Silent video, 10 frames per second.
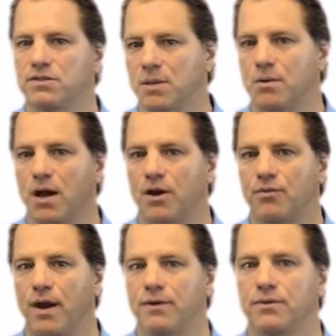
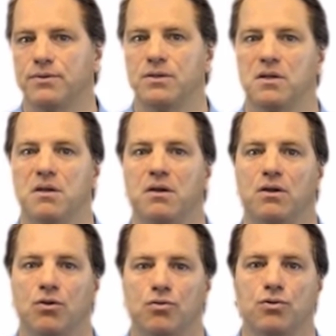subcontractors,
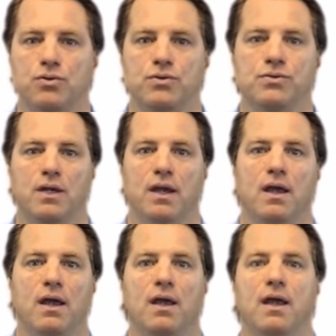crews,
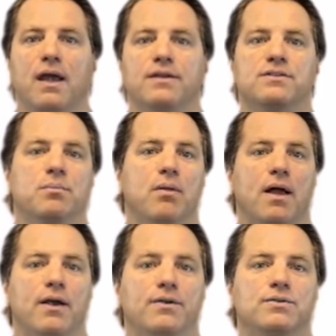and
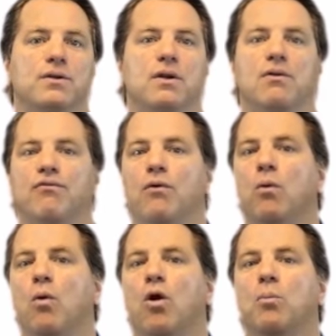suppliers for
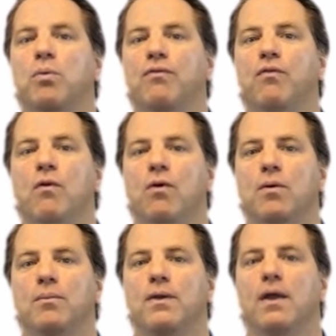work
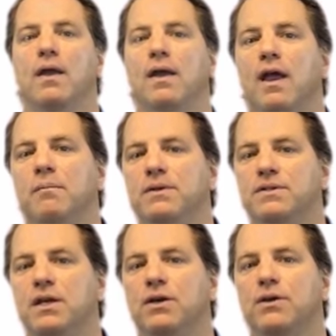performed and
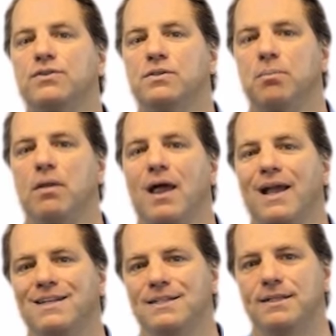material
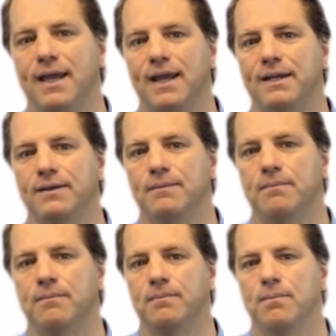supplied to date.
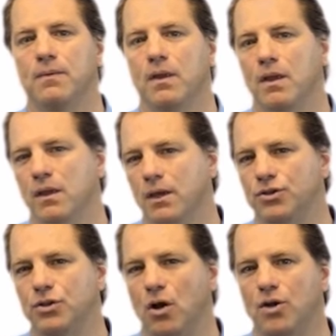It
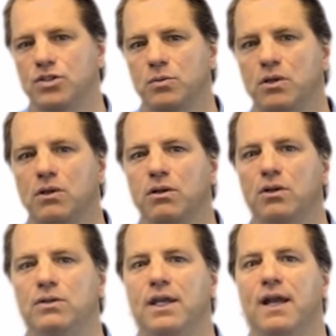should also
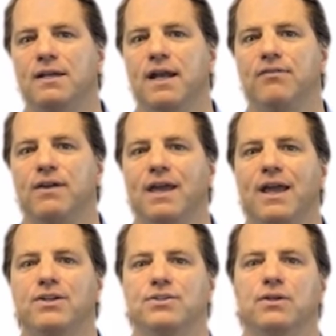include the
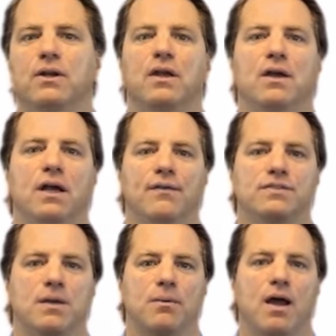identification of
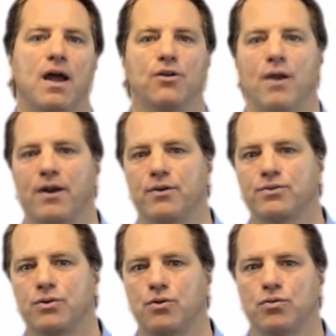
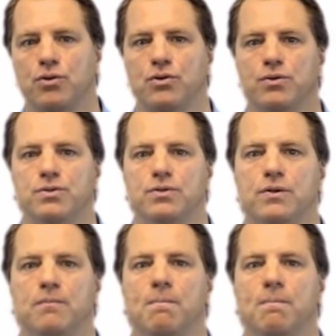subcontractors or crews